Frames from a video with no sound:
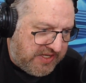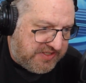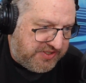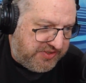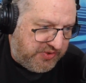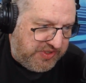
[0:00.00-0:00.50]

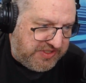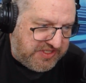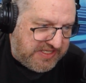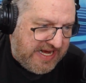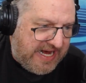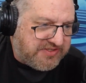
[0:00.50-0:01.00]
to these
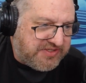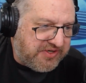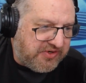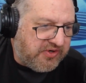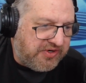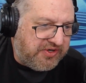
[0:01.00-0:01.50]
attacks that are
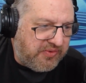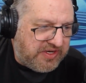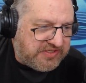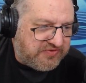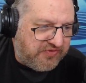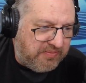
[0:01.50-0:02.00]
occurring to
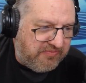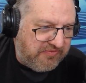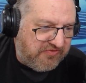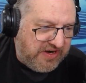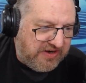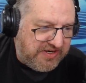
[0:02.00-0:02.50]
us from
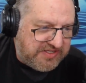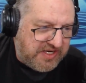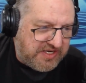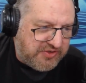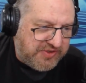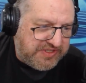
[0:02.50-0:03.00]
various
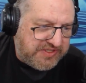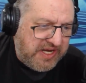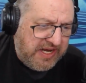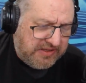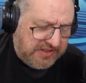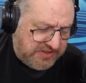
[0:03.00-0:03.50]
countries.
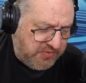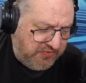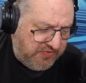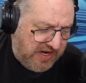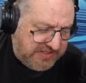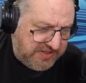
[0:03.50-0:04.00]
Let's
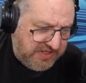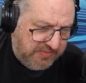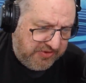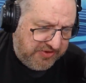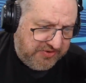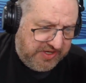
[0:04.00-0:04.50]
move on to
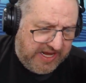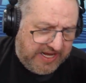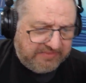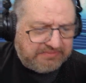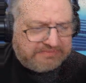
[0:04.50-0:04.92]
number 38.